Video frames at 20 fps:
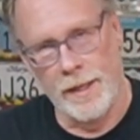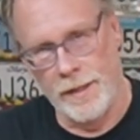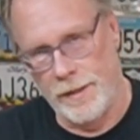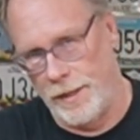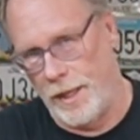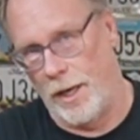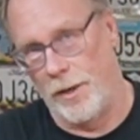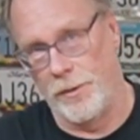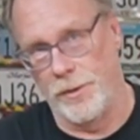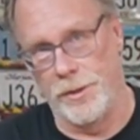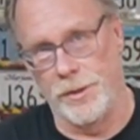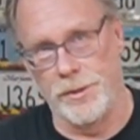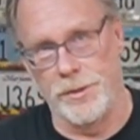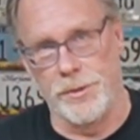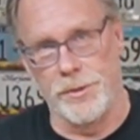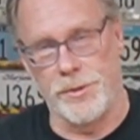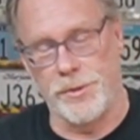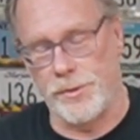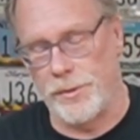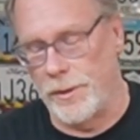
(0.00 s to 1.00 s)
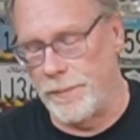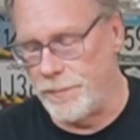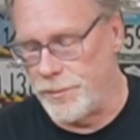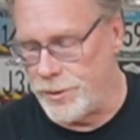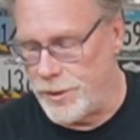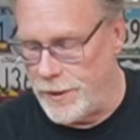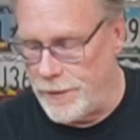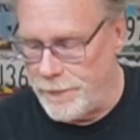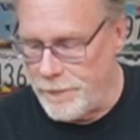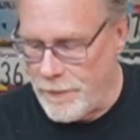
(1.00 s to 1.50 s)
down in the
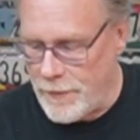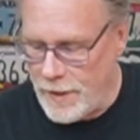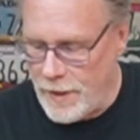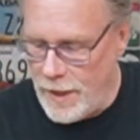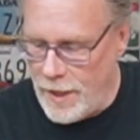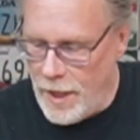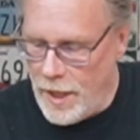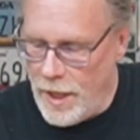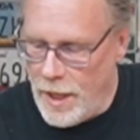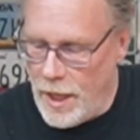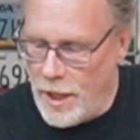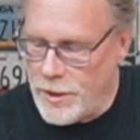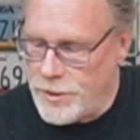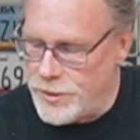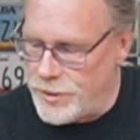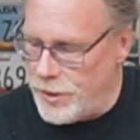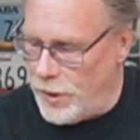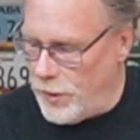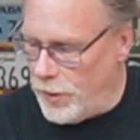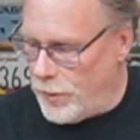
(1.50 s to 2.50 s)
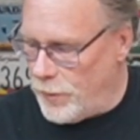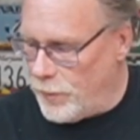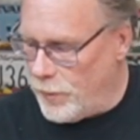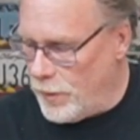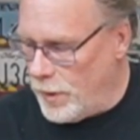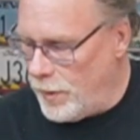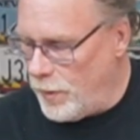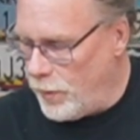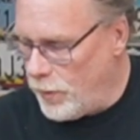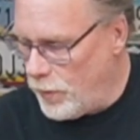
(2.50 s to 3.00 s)
description.
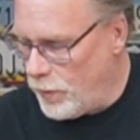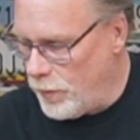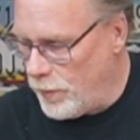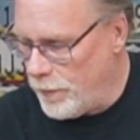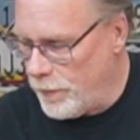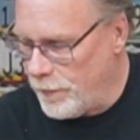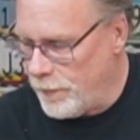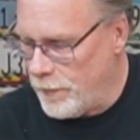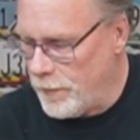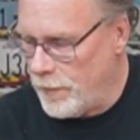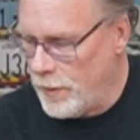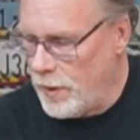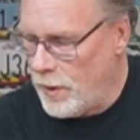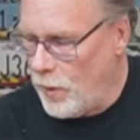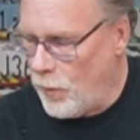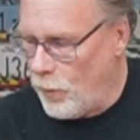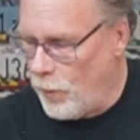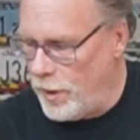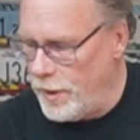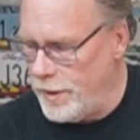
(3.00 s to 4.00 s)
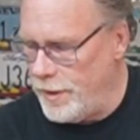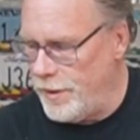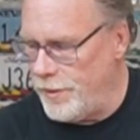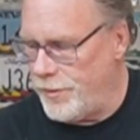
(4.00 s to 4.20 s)
So, one of the